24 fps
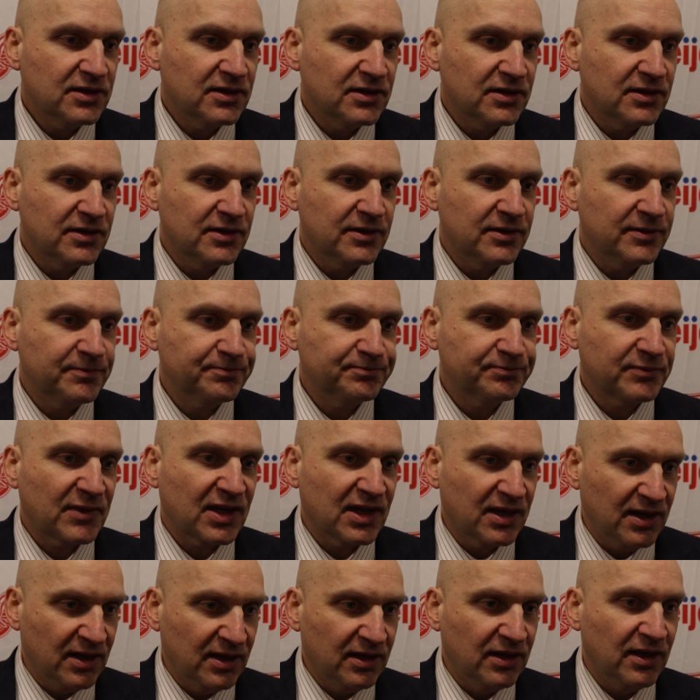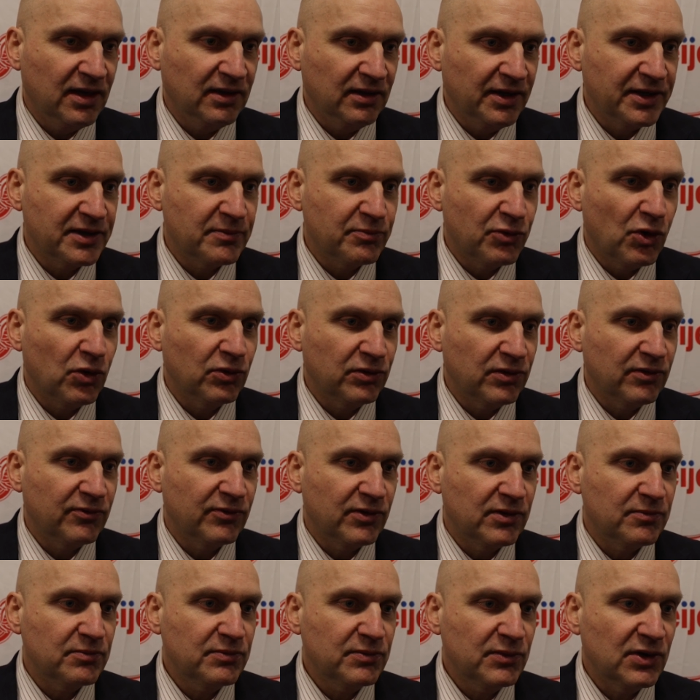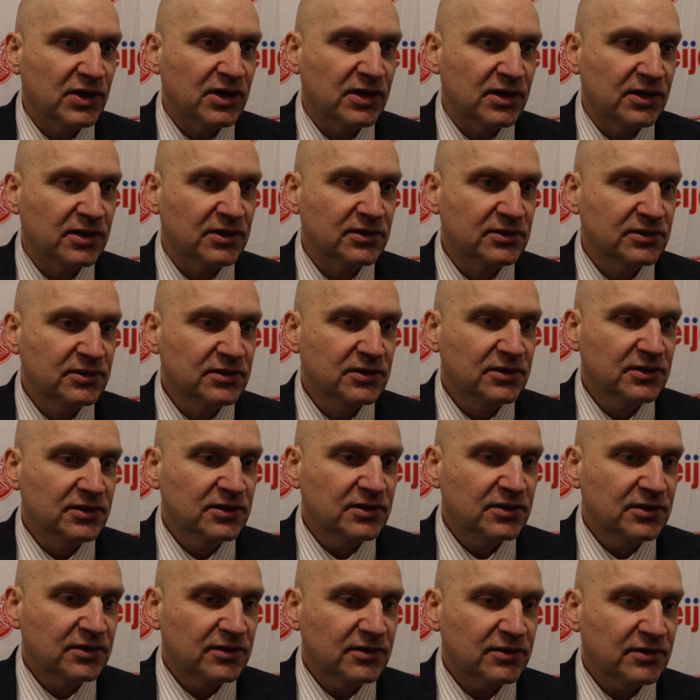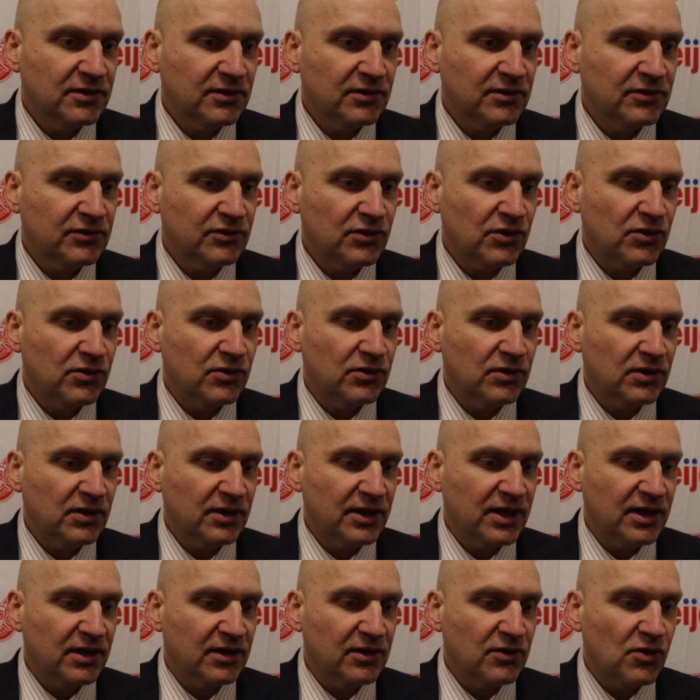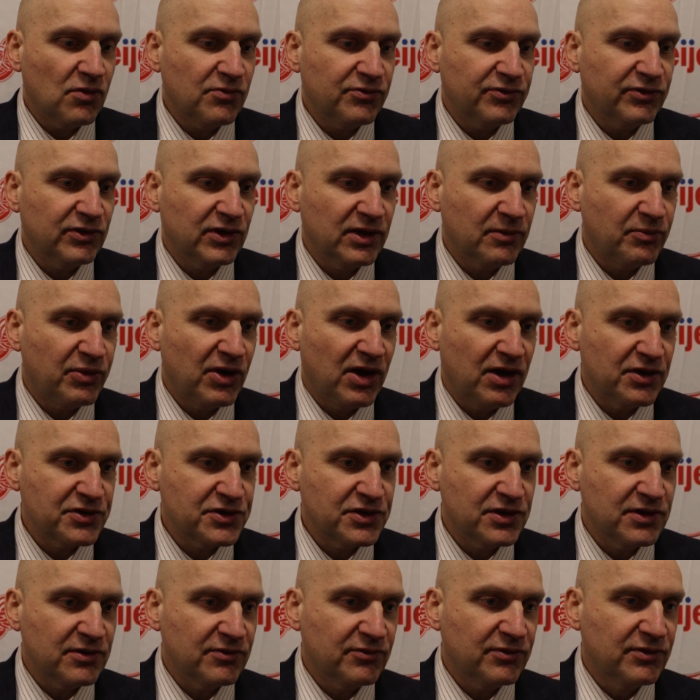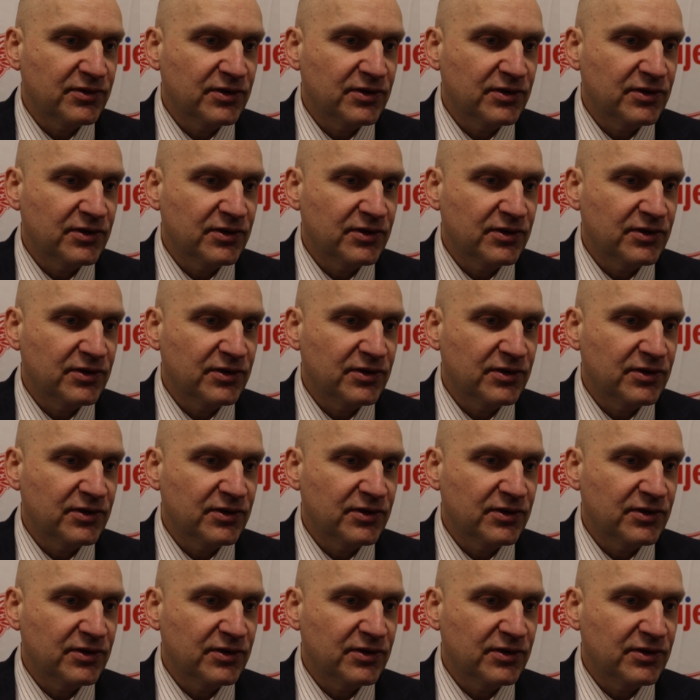Um, I, I, liked both of them. Uh, so again, hopefully a positive.